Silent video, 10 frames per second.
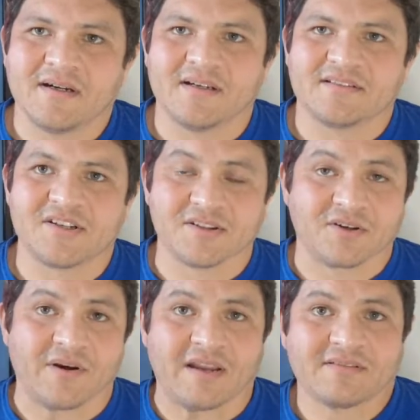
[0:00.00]
teaching the
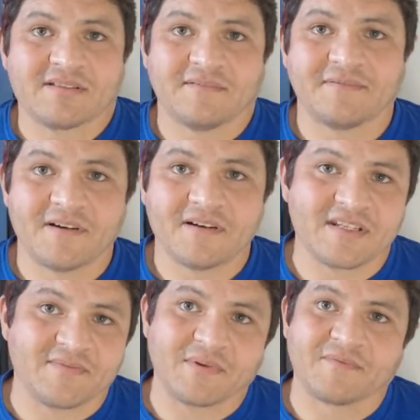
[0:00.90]
ground stuff first,
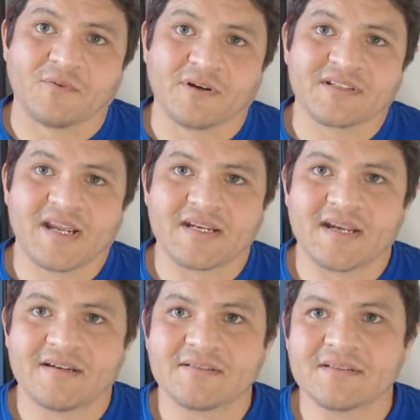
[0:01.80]
even before
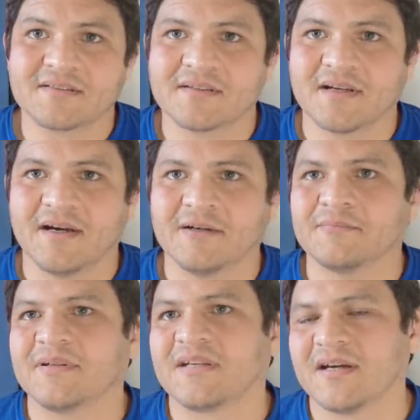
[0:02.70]
takedowns,
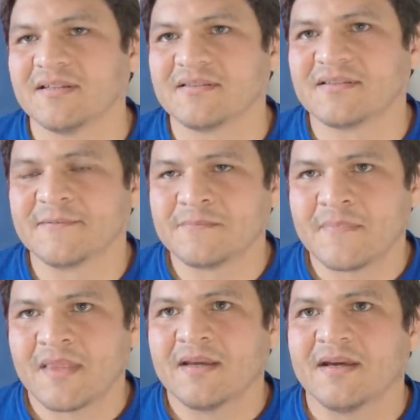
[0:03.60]
because
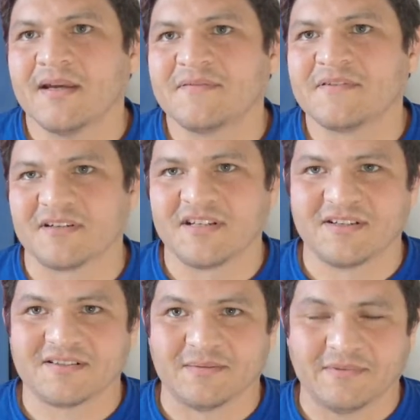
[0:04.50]
if you start
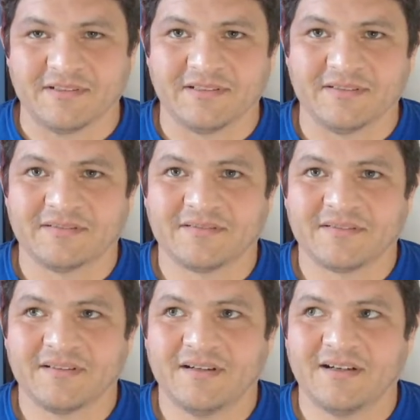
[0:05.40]
teaching someone
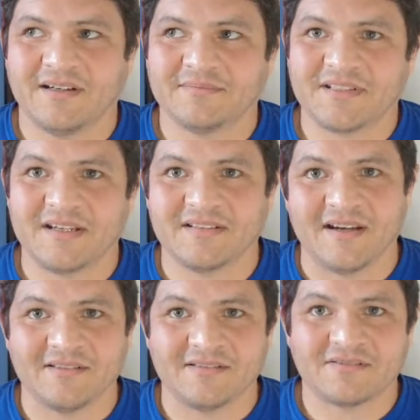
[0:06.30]

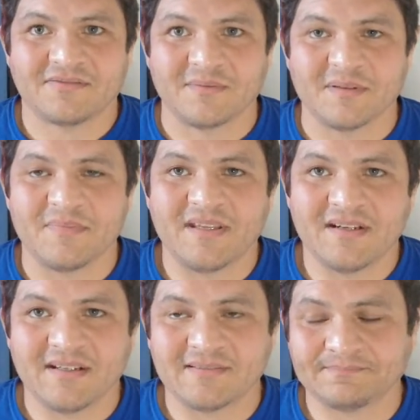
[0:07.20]
takedowns from the
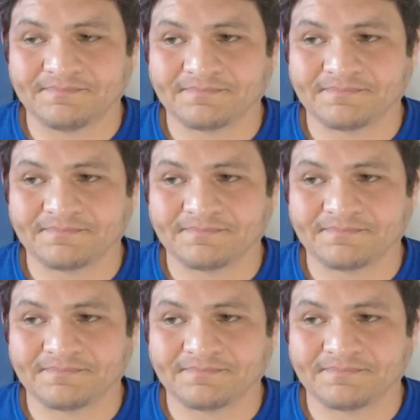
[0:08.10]
beginning,